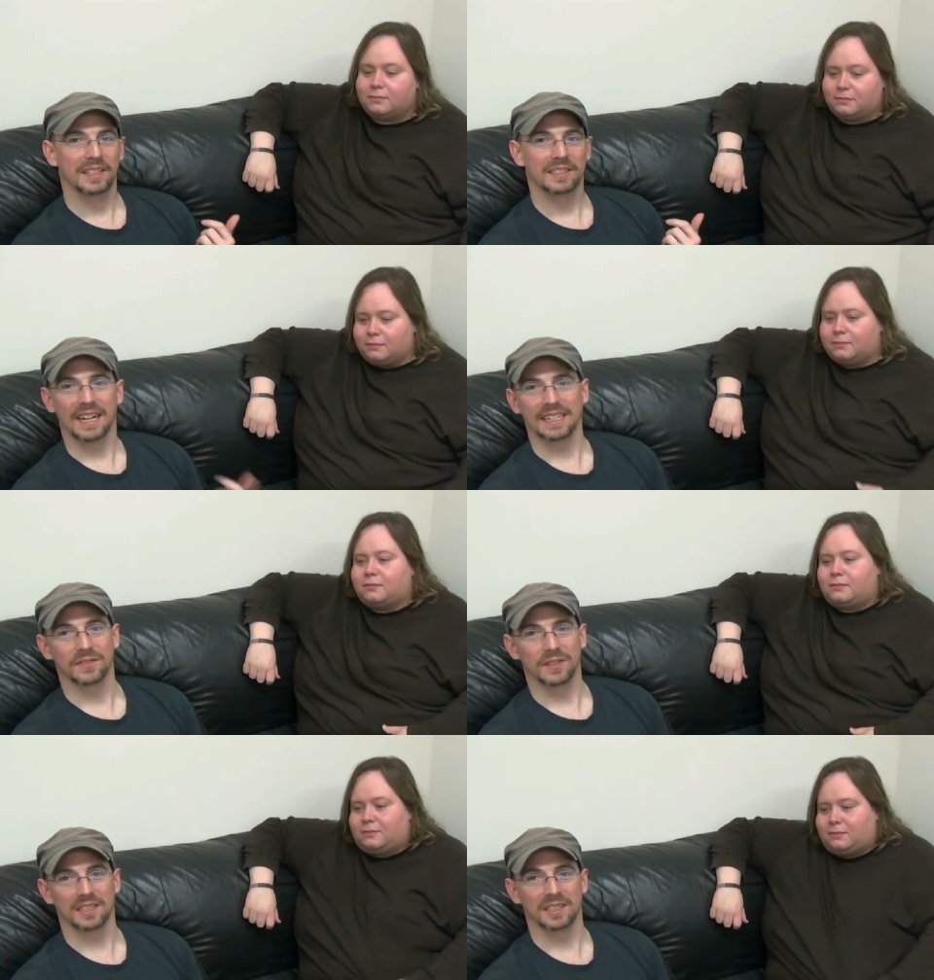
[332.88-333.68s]
Speaker 1: science
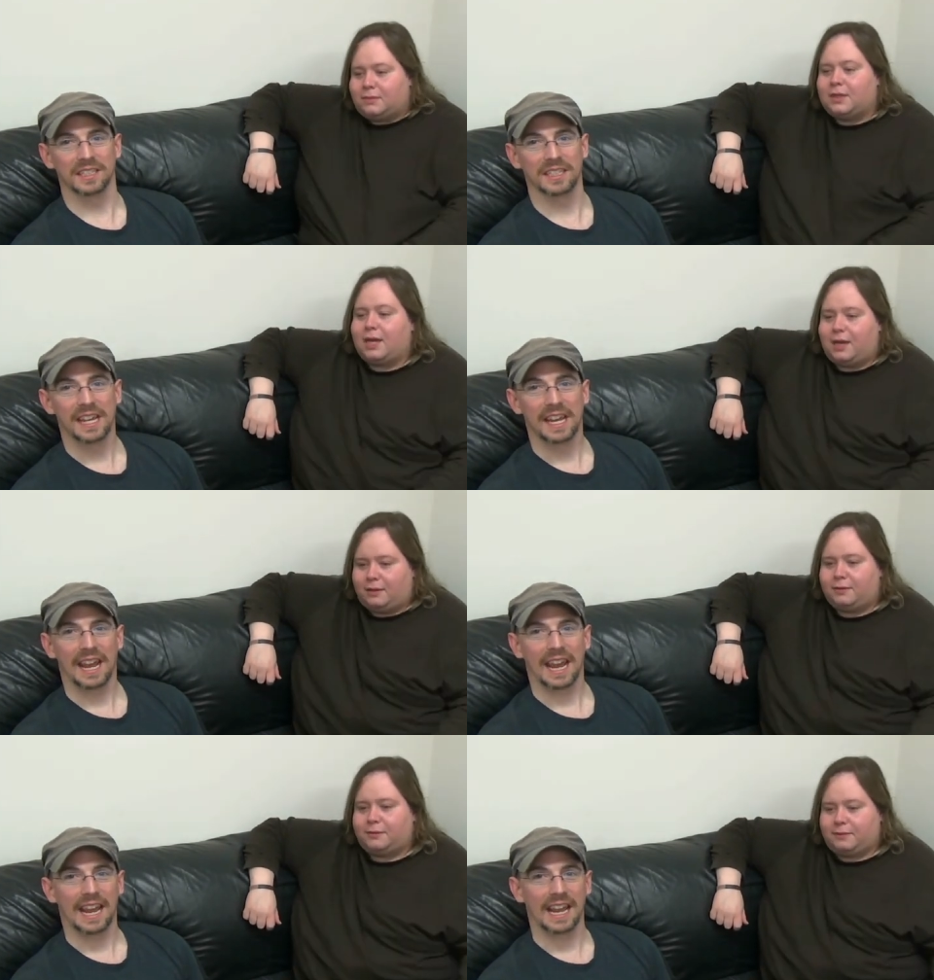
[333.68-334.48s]
fiction,
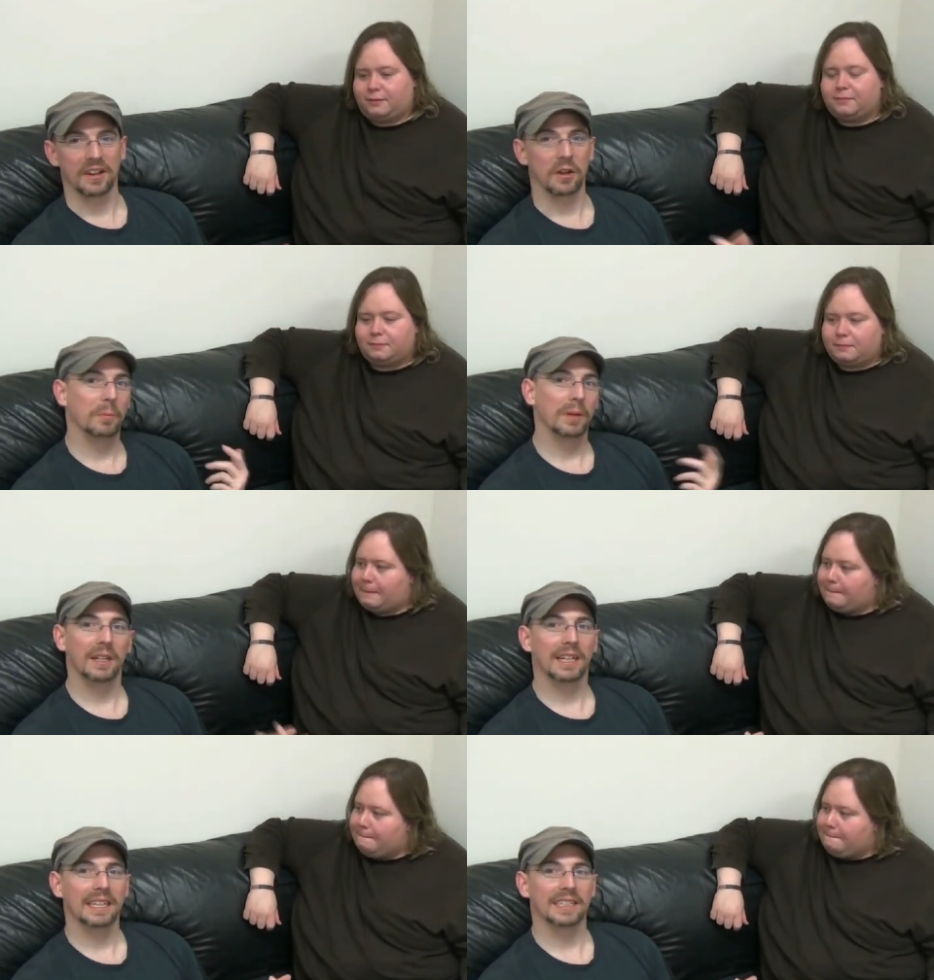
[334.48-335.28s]
and
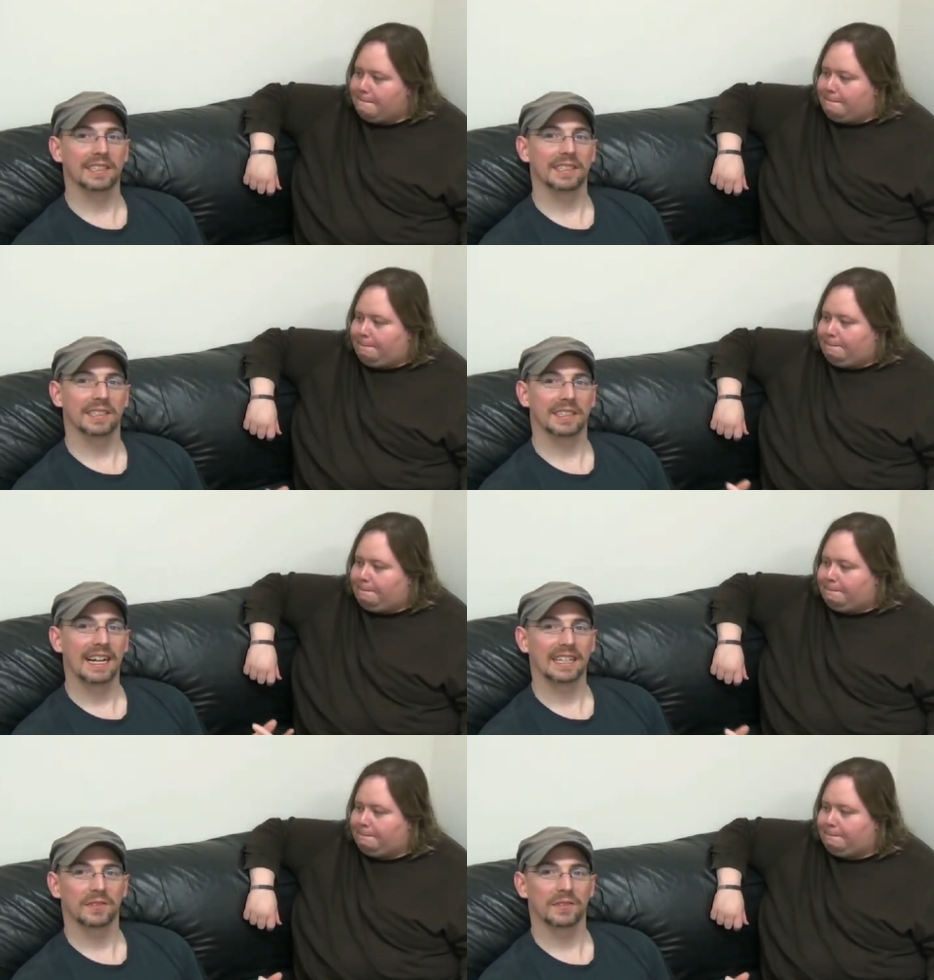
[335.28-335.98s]
Nobility is the science